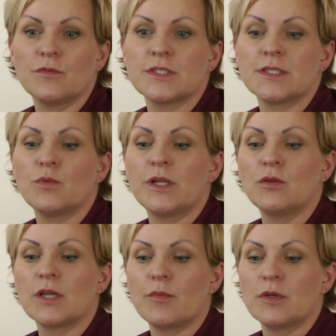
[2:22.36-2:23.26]
Obviously,
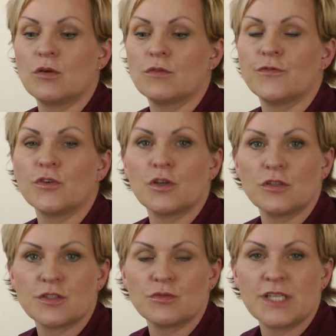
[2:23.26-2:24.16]
when you come along for a
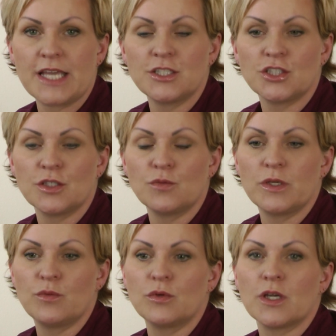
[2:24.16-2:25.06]
consultation,
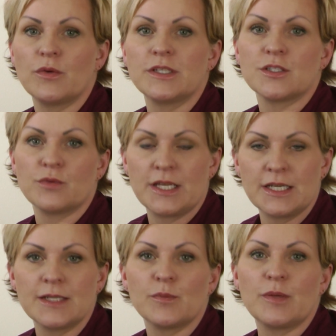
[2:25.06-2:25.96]
we will go into it in
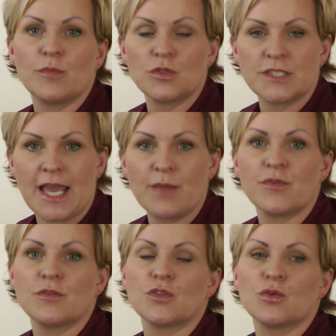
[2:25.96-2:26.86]
a little bit more
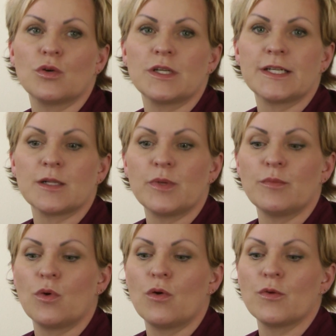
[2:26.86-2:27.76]
depth and talk a little
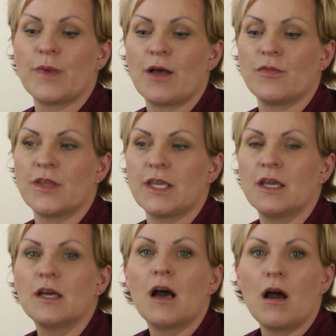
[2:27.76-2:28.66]
bit more about
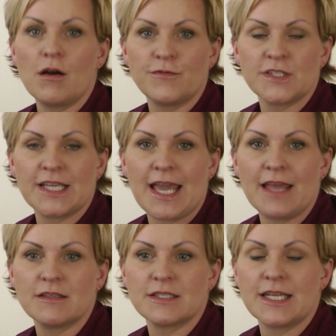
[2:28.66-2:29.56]
the
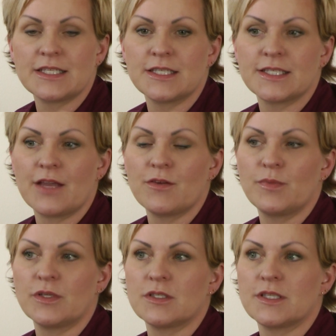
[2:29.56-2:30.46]
aftercare that's
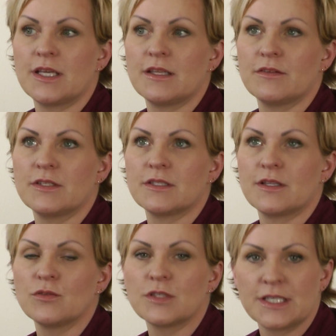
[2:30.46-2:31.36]
necessary, because there is
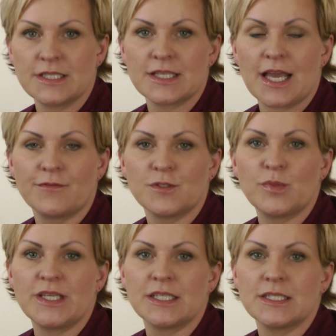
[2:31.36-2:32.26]
those things that have to
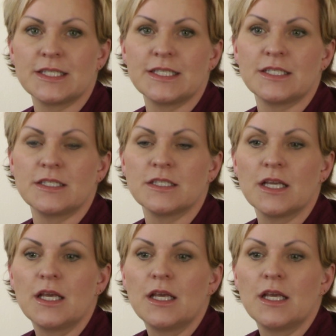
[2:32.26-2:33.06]
be considered.